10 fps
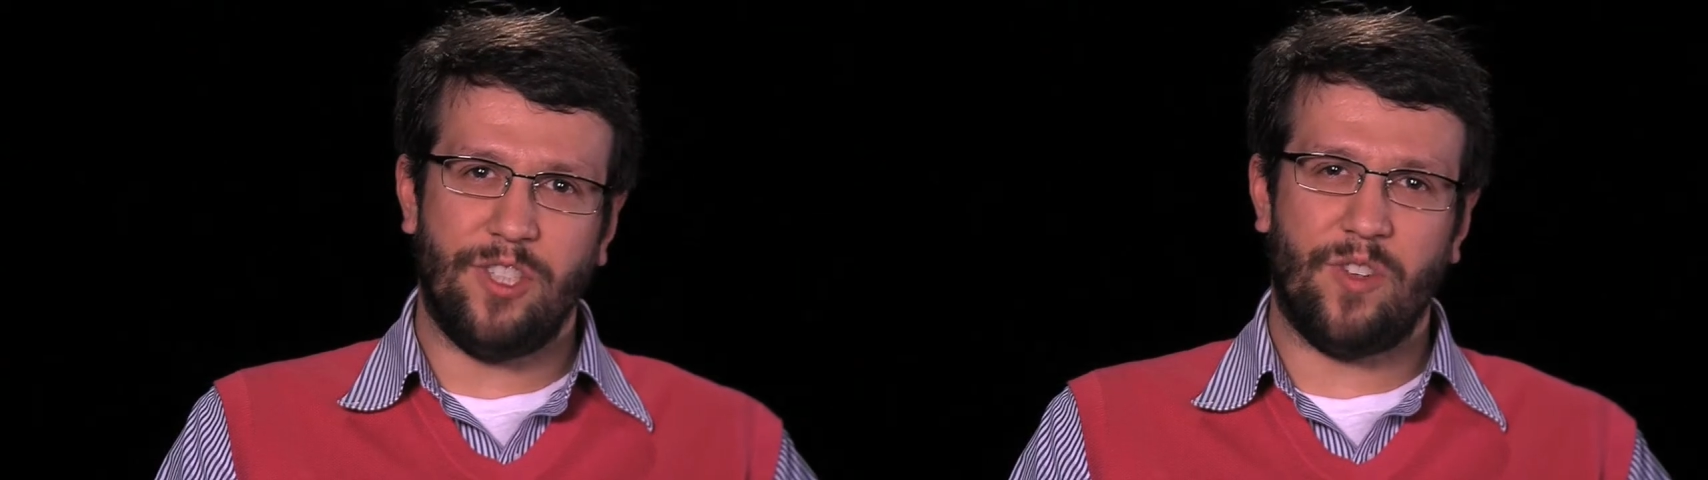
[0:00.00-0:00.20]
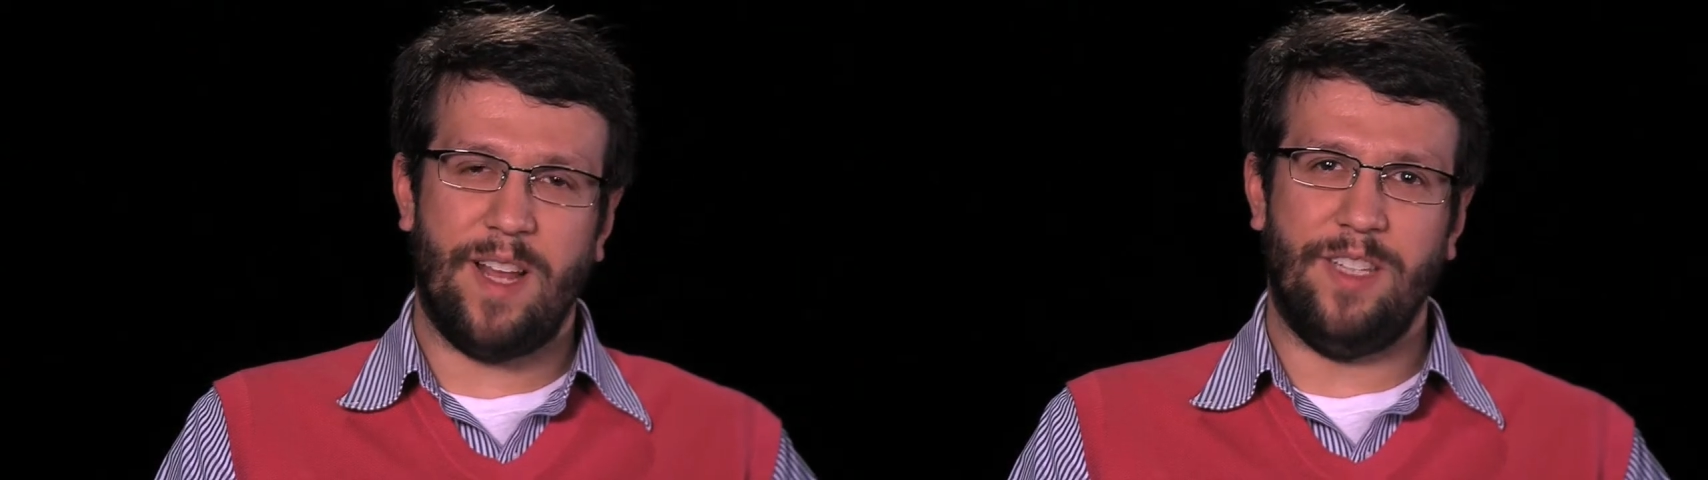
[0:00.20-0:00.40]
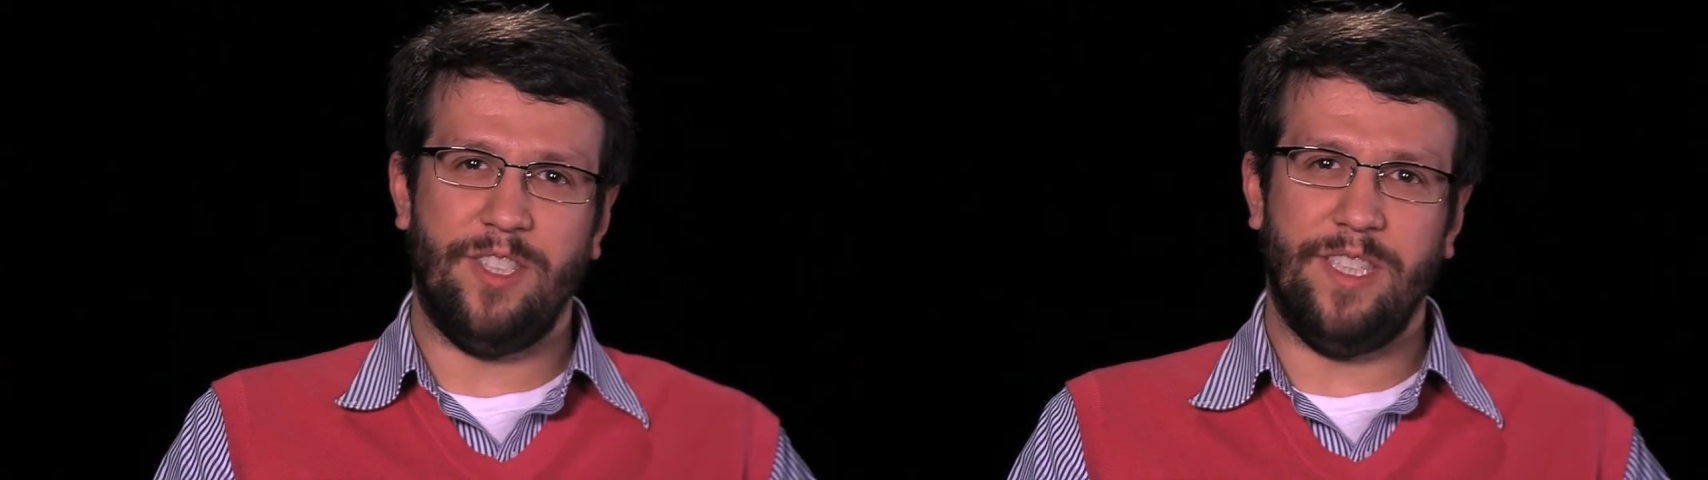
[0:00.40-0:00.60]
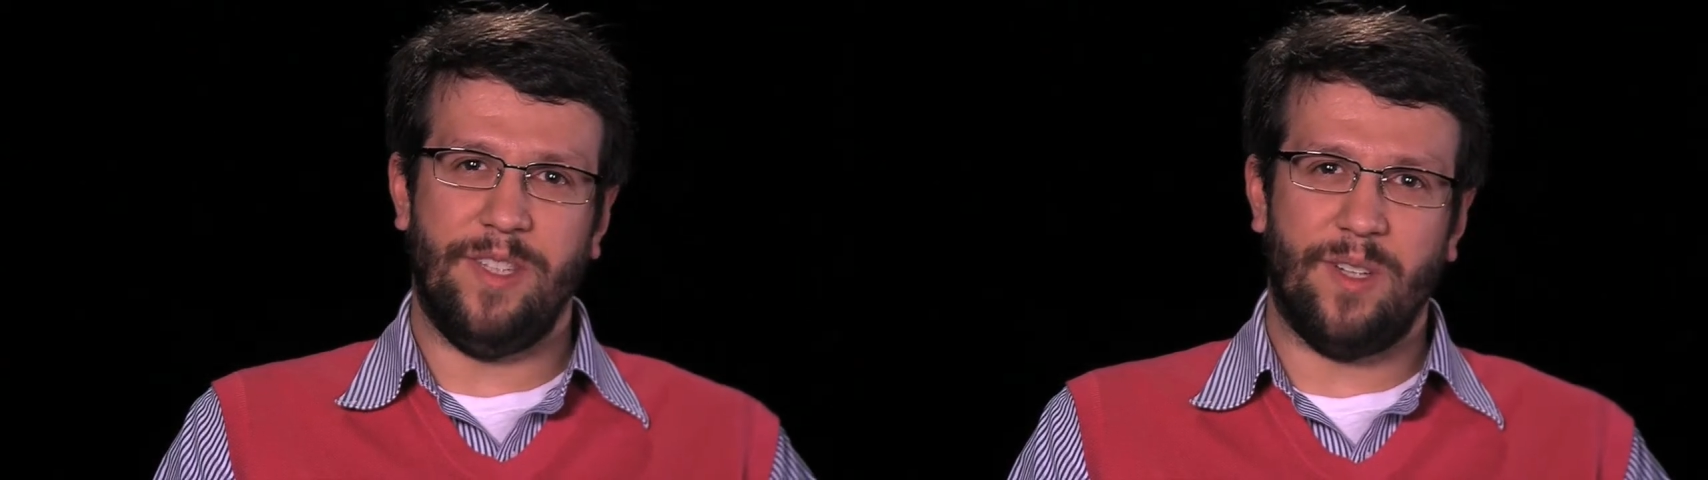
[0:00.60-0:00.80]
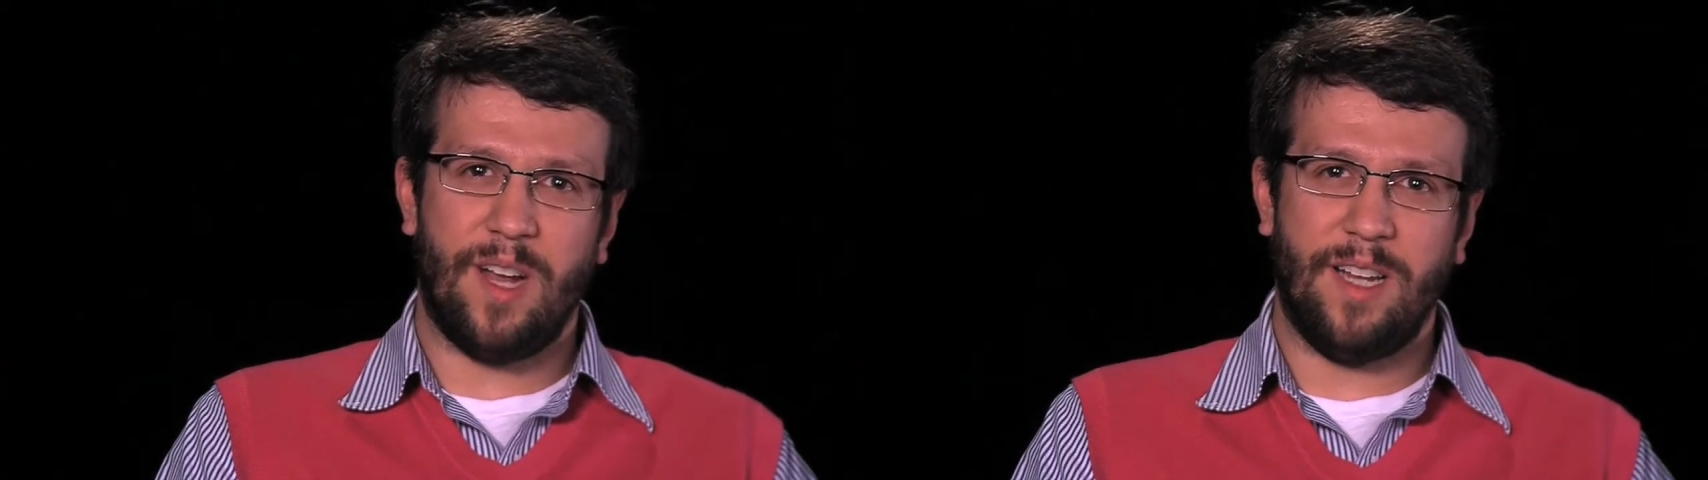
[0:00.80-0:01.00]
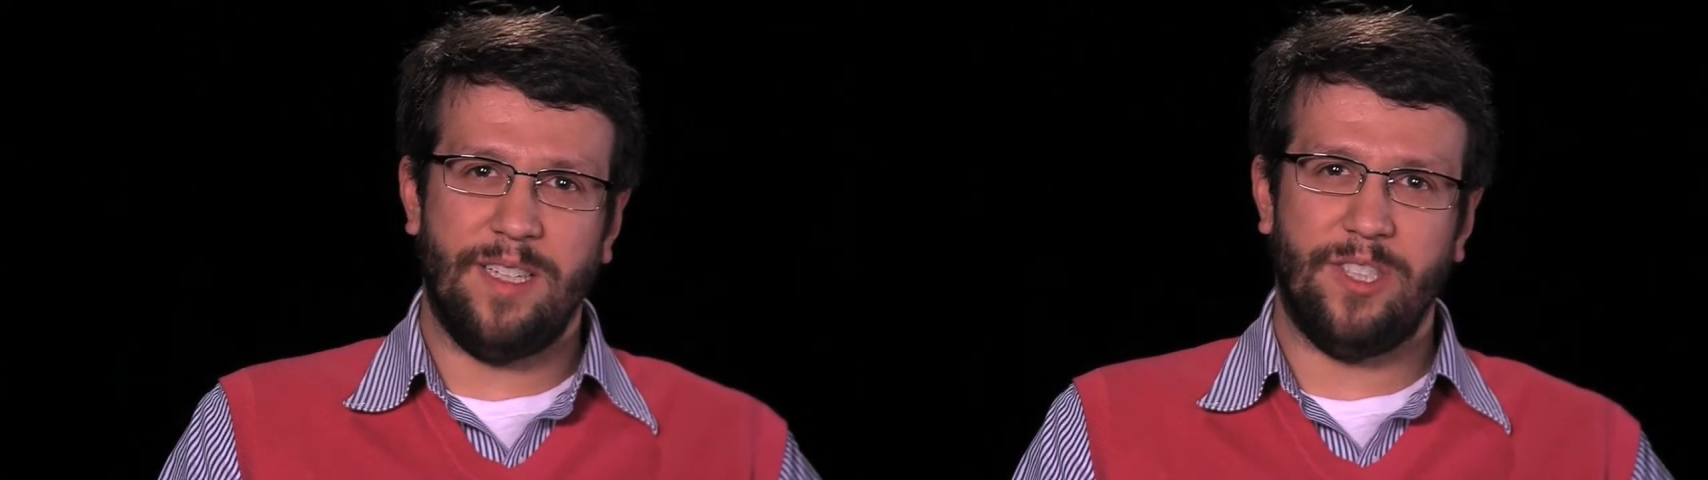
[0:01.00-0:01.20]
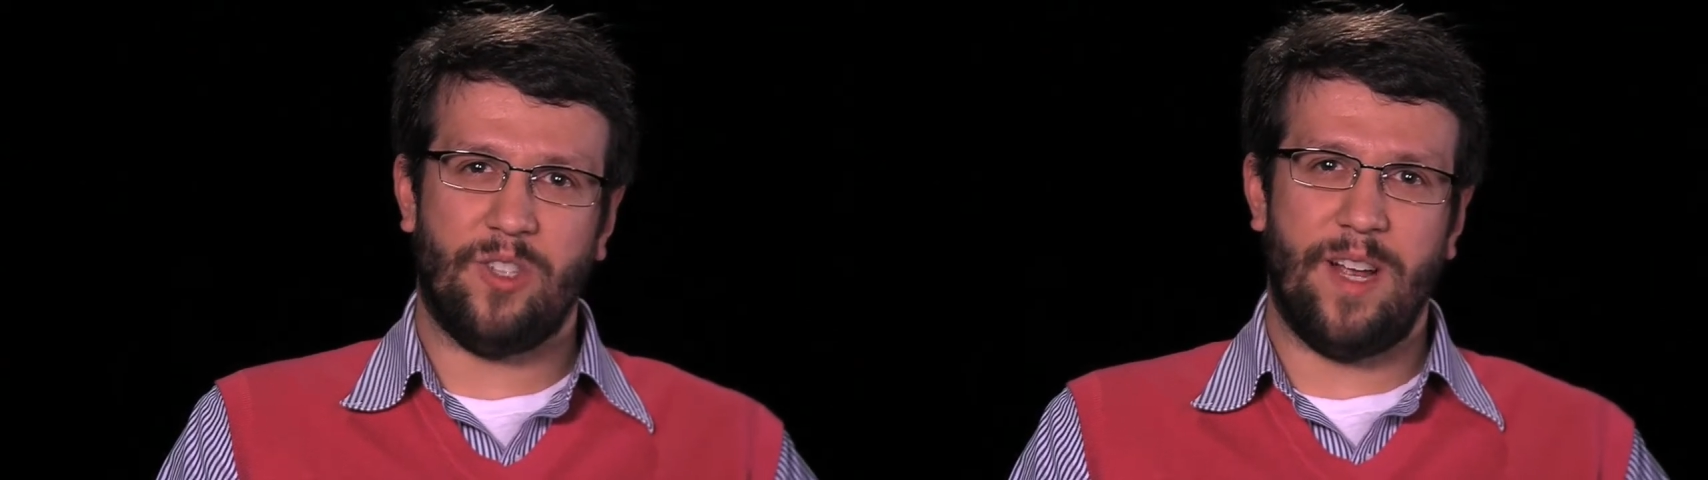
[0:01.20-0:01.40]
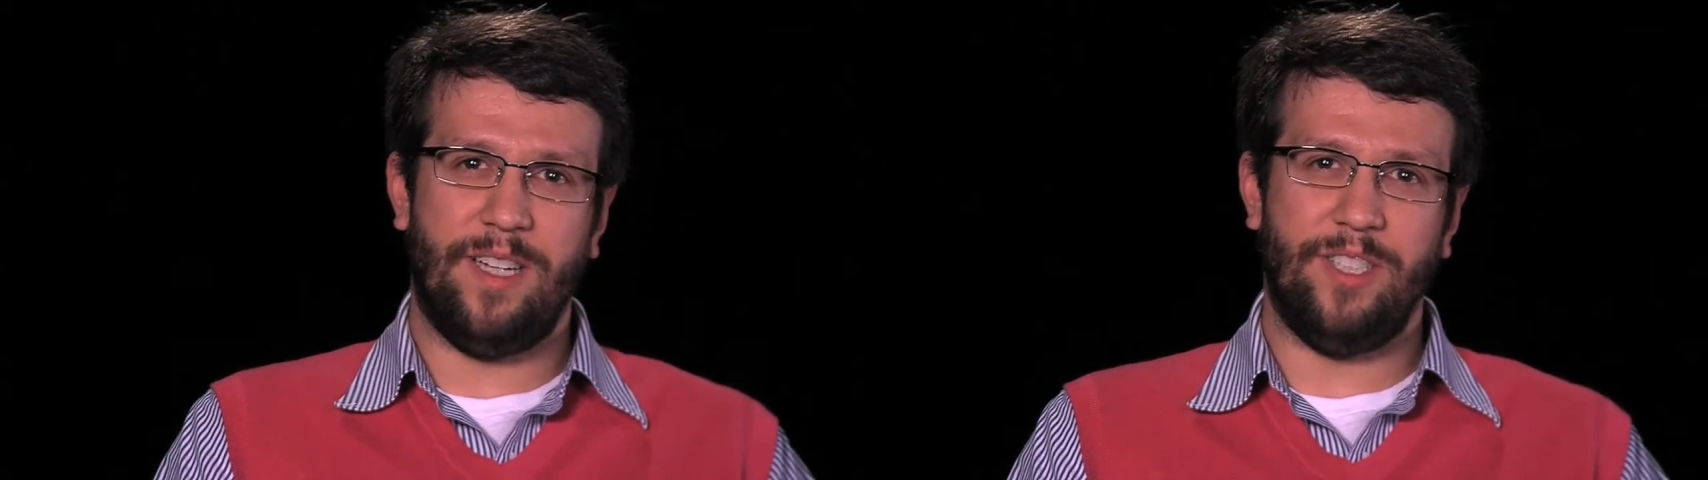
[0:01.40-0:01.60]
strategy and their content
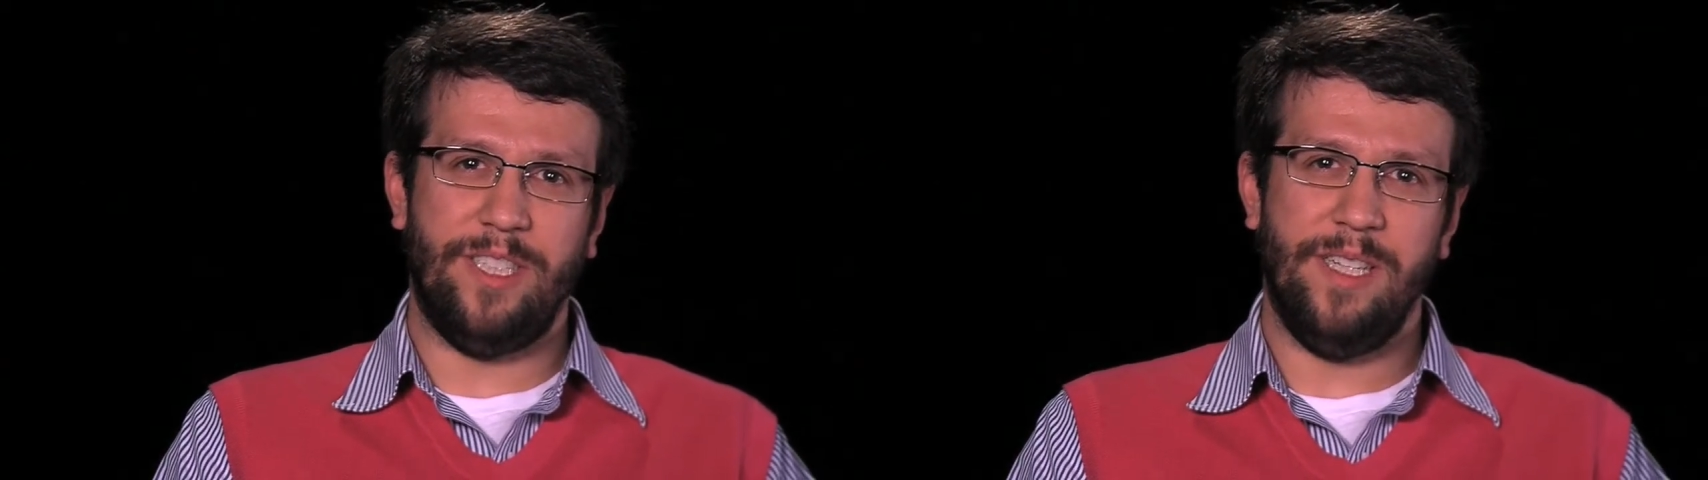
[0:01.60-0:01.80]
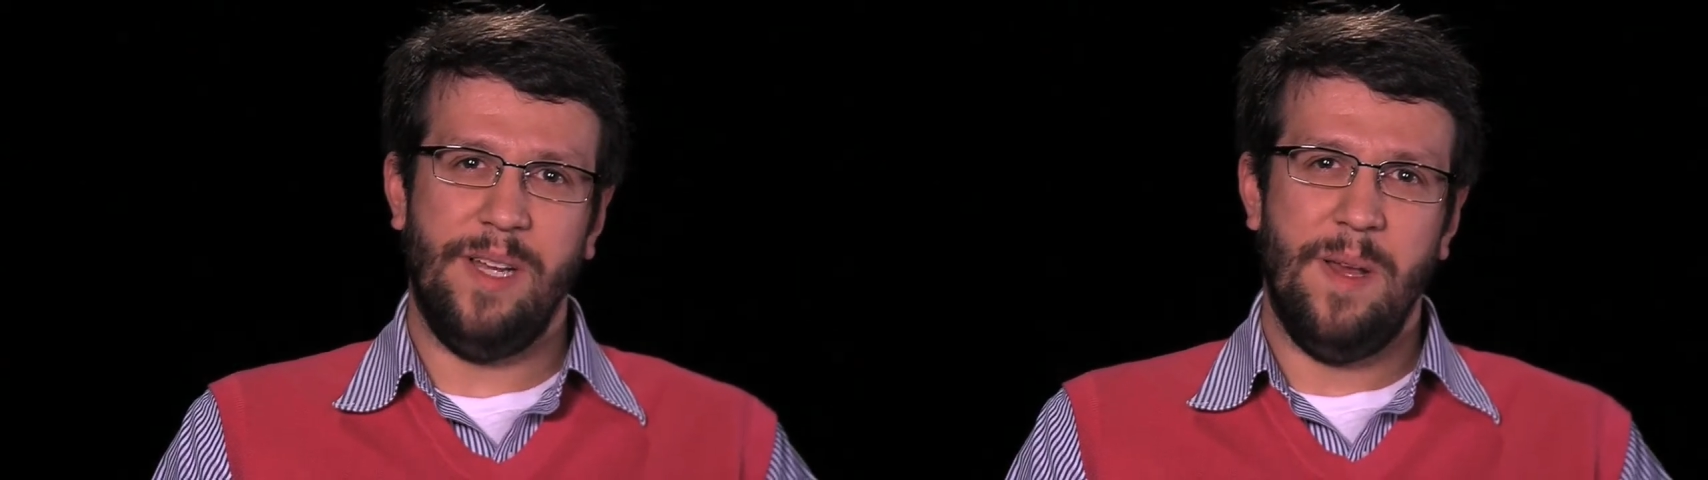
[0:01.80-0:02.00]
strategy.